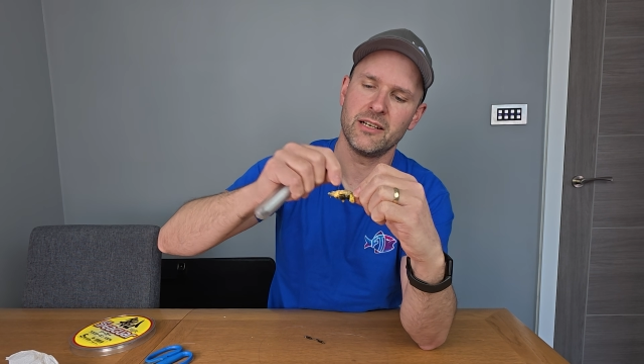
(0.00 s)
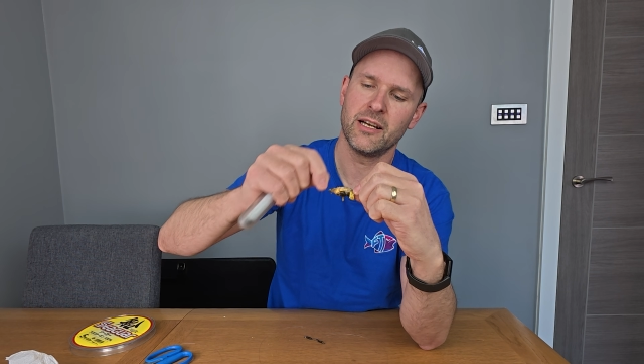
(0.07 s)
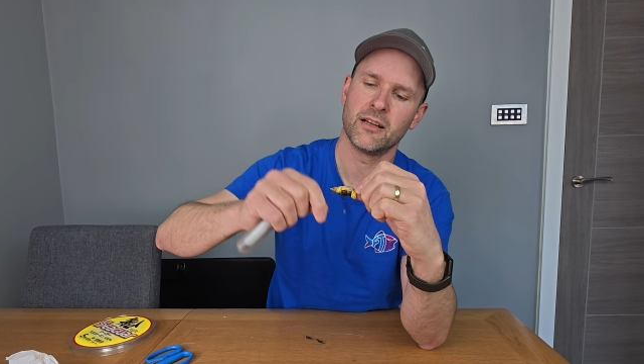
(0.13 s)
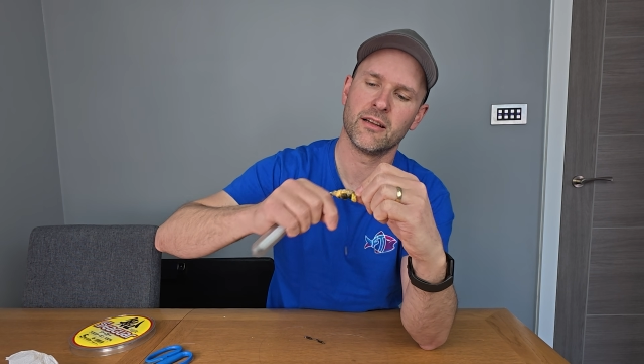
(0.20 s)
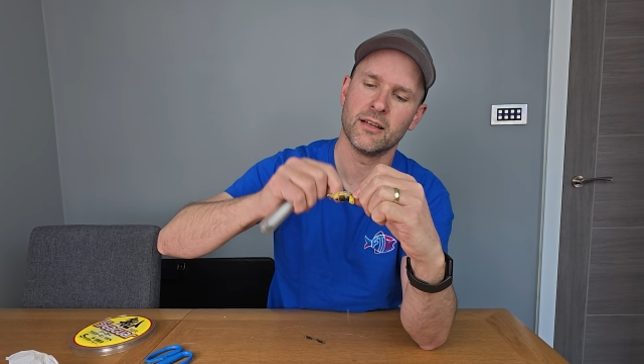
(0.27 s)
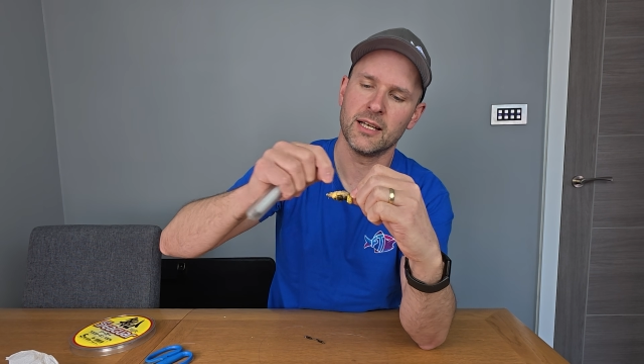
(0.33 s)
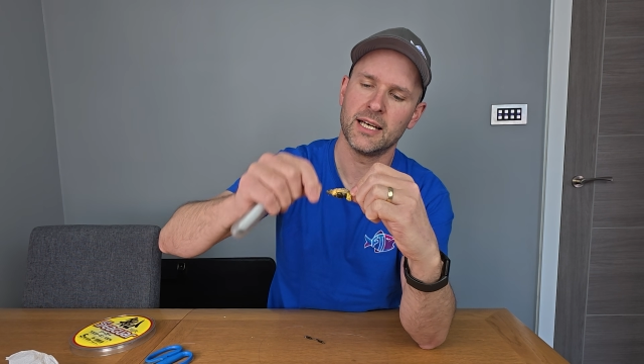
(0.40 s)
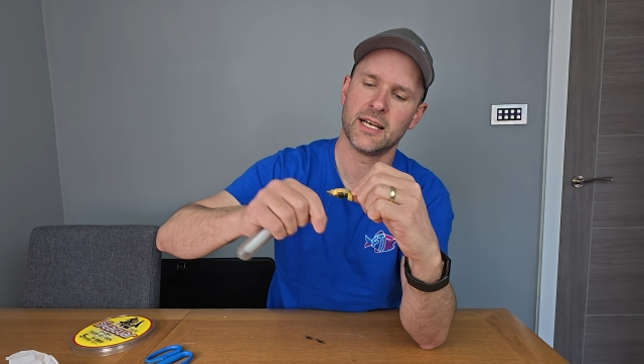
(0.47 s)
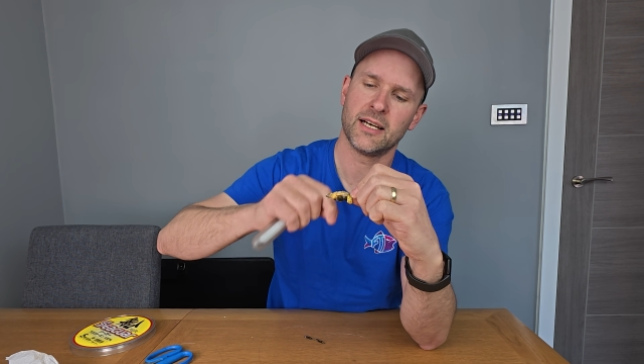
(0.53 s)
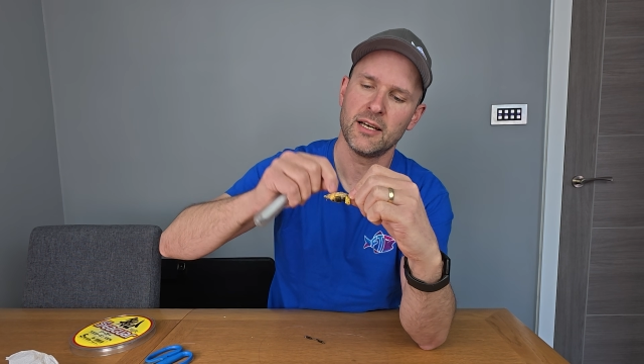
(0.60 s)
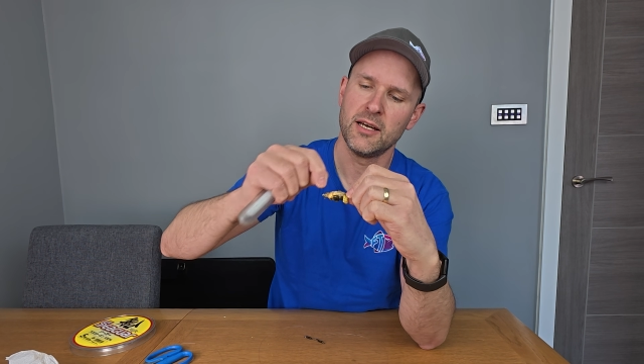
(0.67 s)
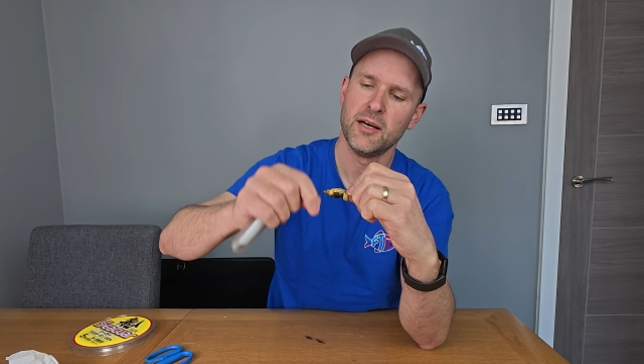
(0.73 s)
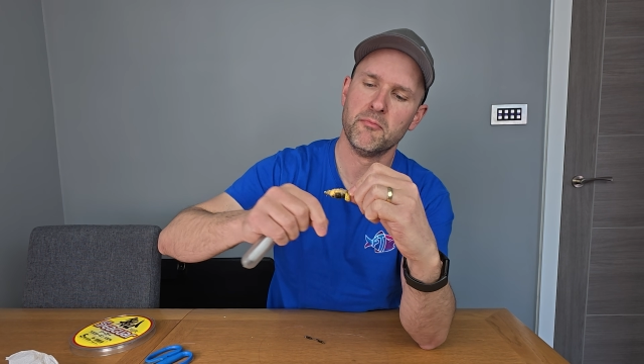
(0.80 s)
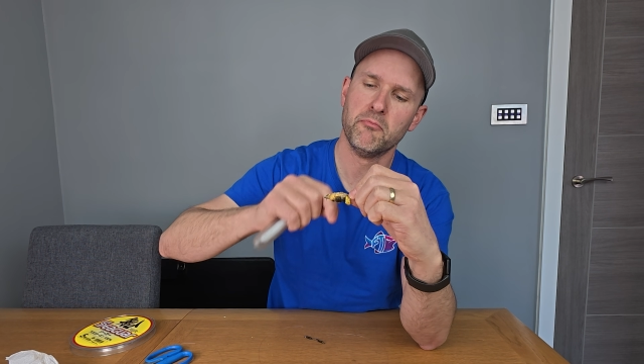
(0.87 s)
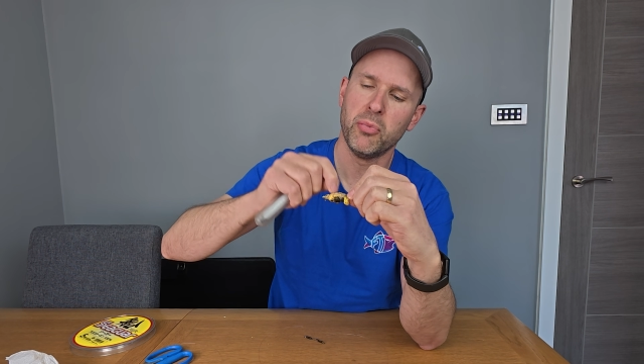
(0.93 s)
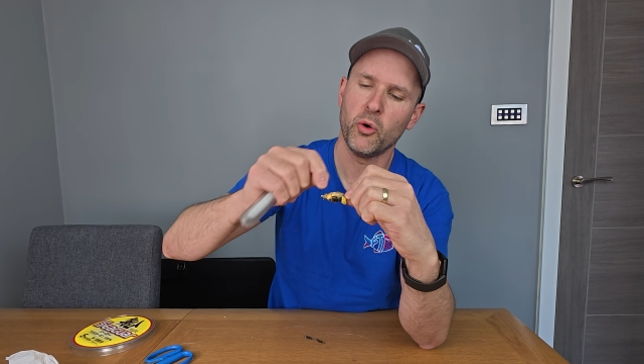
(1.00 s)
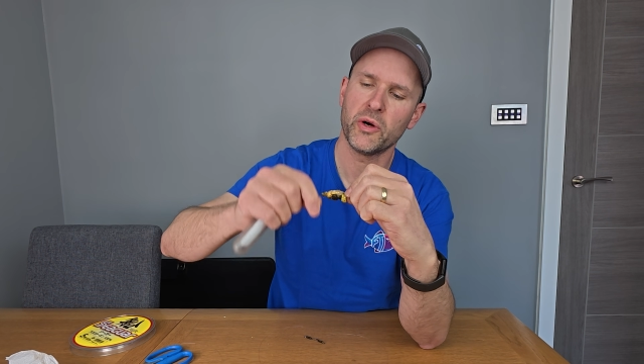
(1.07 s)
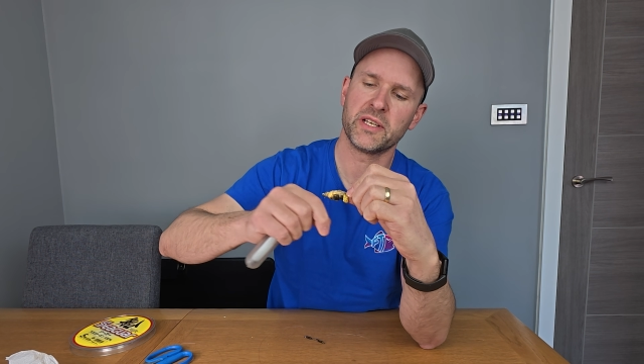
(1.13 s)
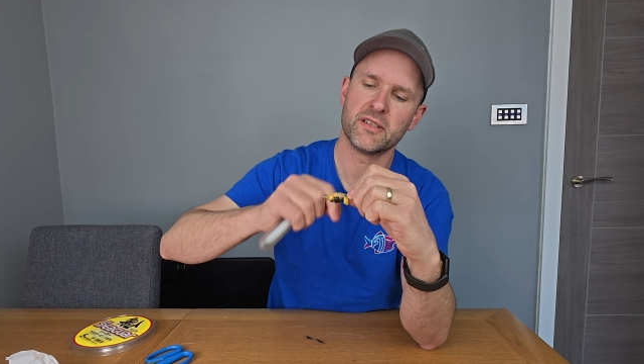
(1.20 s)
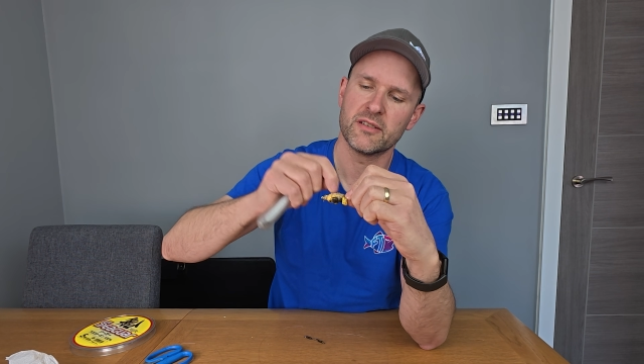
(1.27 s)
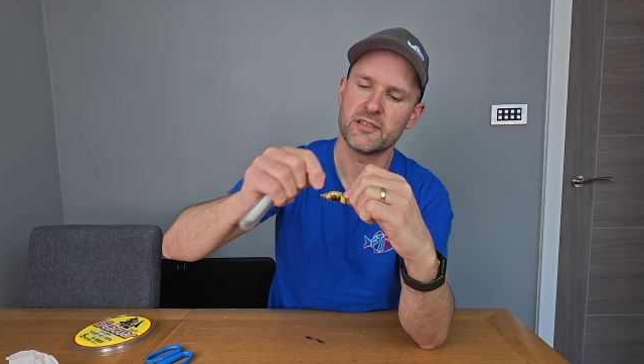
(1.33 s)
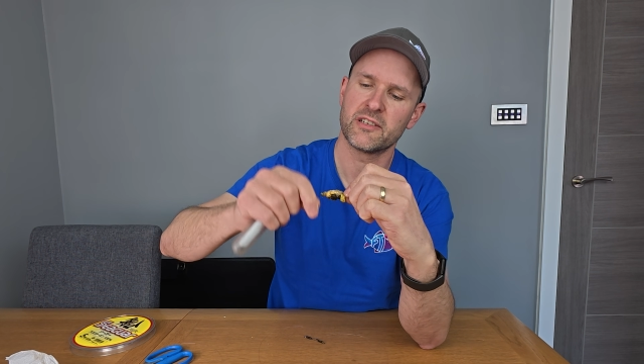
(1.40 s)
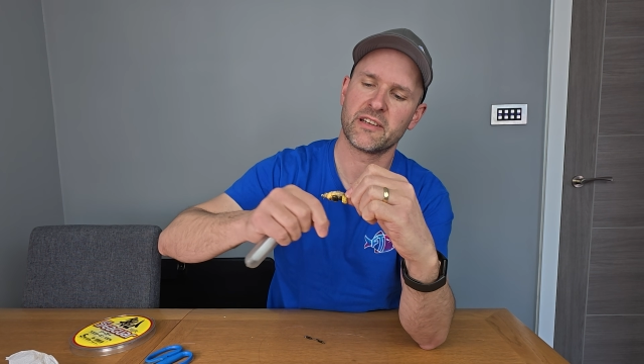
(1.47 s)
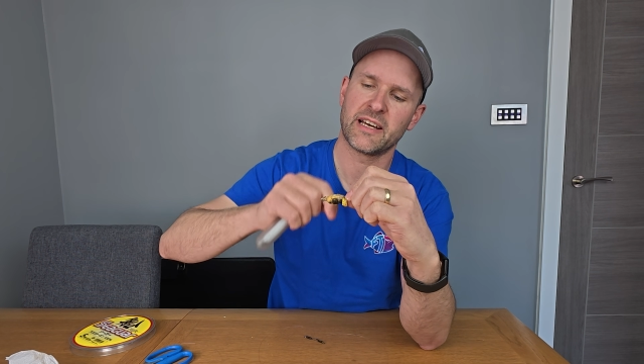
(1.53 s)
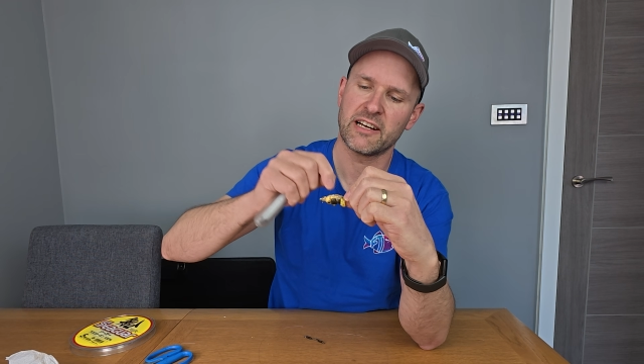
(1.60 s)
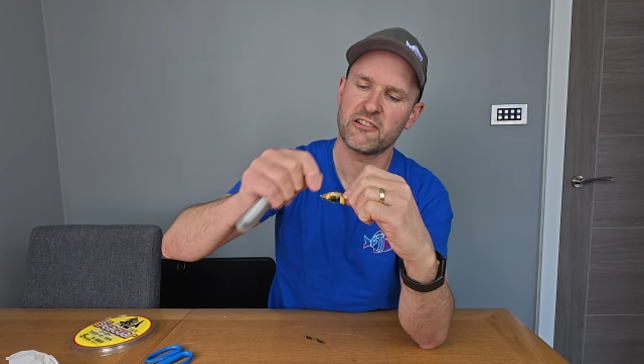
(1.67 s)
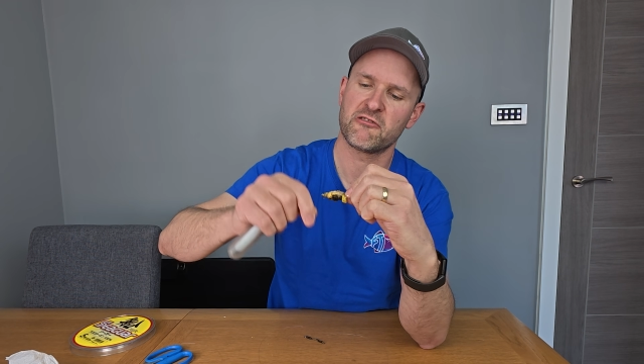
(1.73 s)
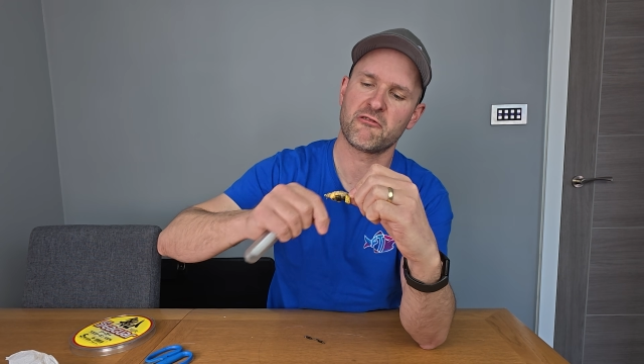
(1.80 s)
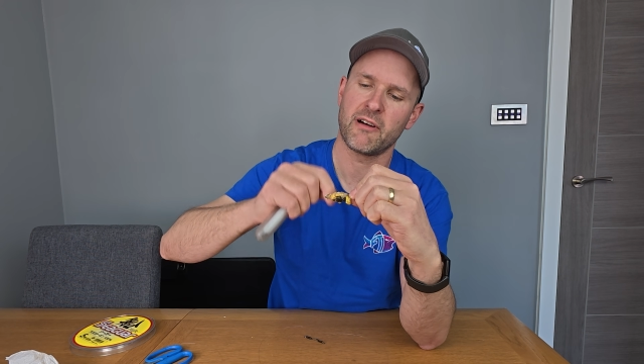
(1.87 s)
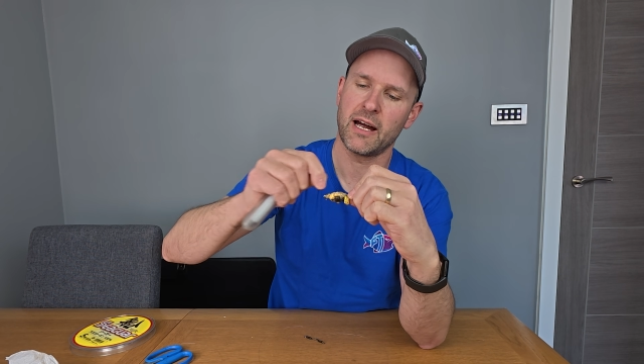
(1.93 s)
little point to
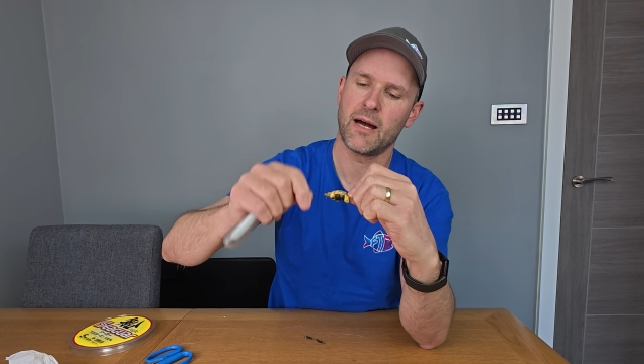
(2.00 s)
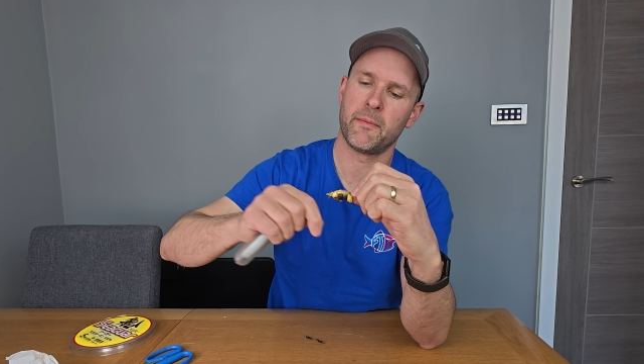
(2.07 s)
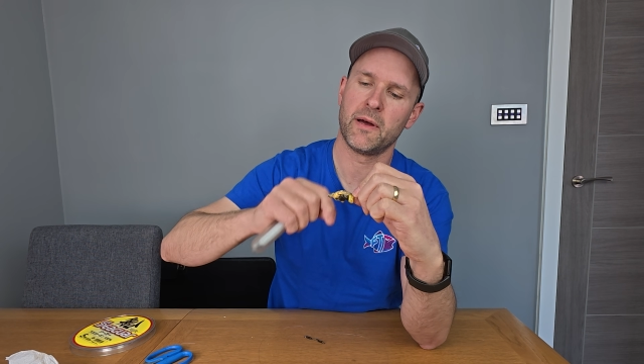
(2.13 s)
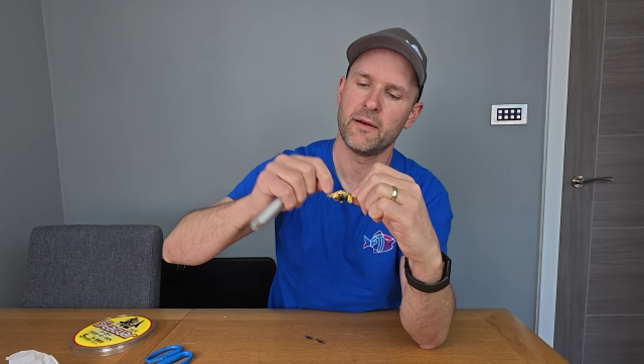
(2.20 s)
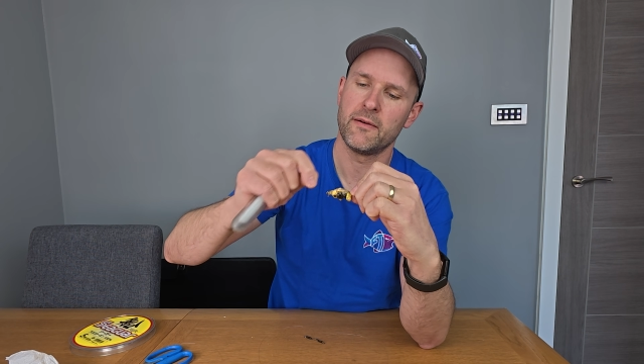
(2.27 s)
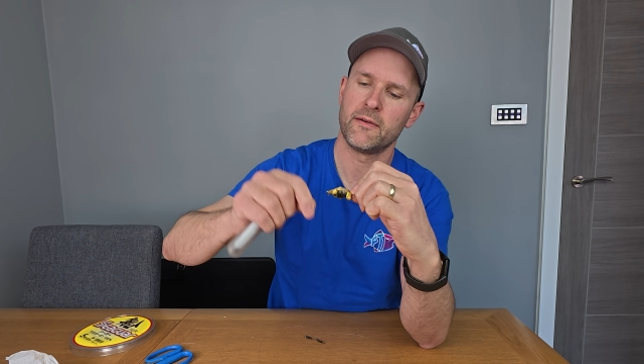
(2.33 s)
that crab.